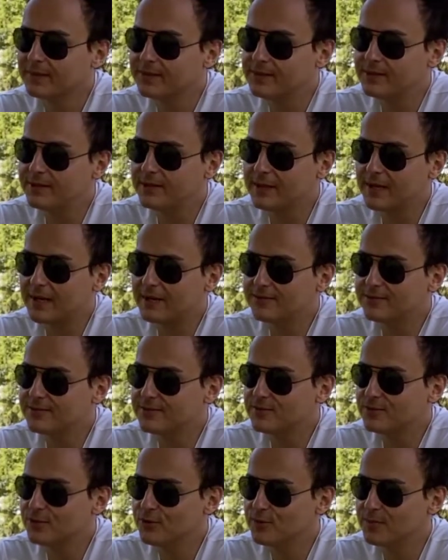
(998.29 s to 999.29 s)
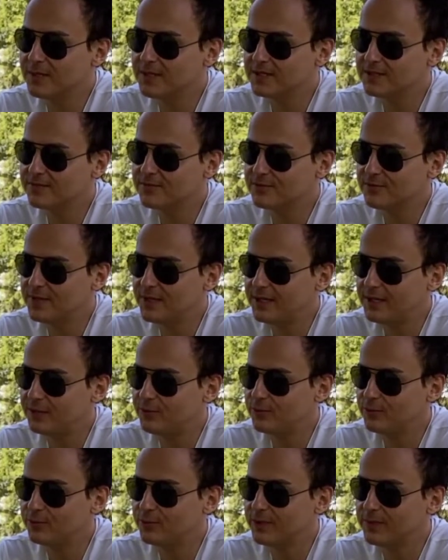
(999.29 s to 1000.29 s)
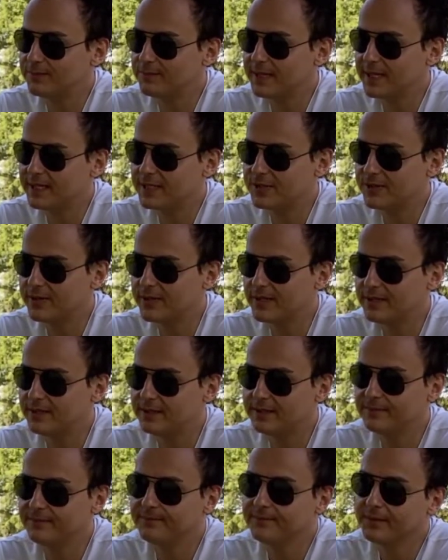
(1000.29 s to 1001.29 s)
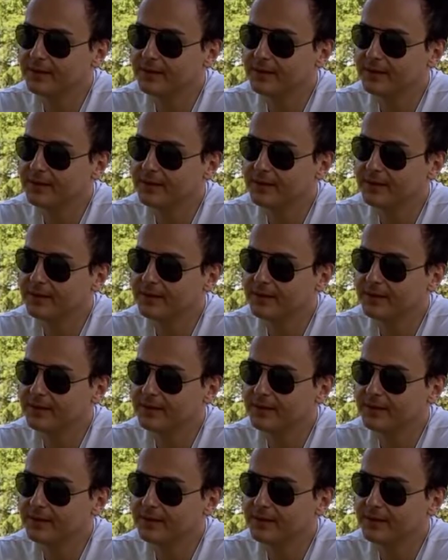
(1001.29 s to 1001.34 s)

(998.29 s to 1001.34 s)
You know, after two months of trading with one bad trade.